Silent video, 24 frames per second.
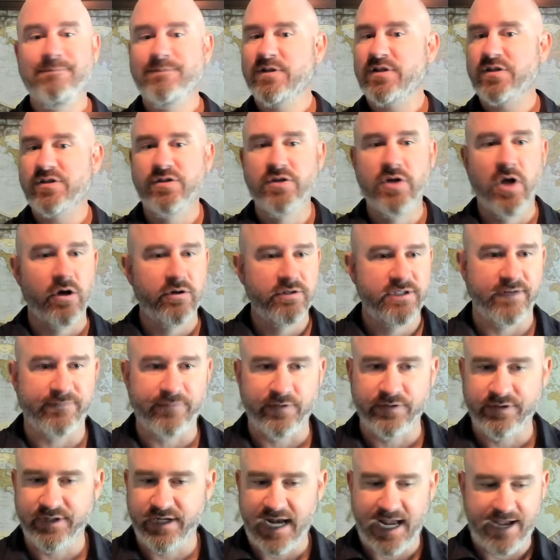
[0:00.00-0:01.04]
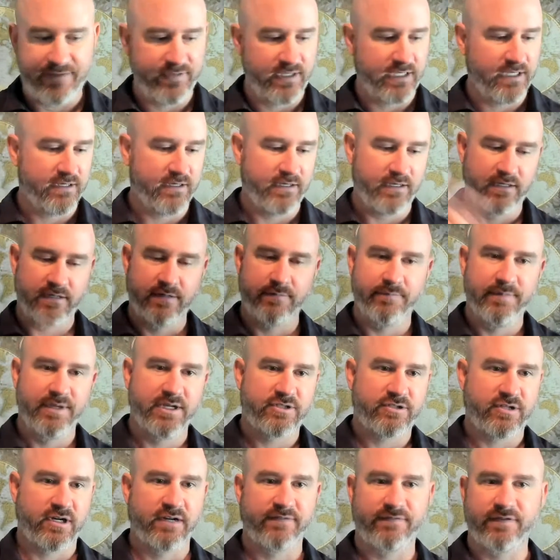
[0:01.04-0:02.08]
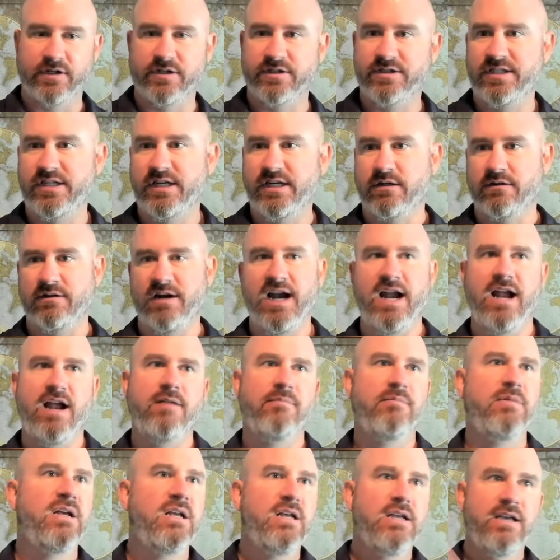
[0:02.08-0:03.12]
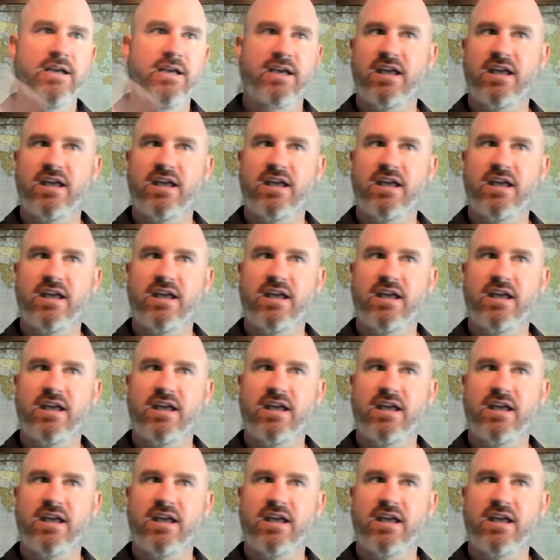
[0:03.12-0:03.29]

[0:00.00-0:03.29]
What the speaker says: It's no different than having an administrator for your CRM,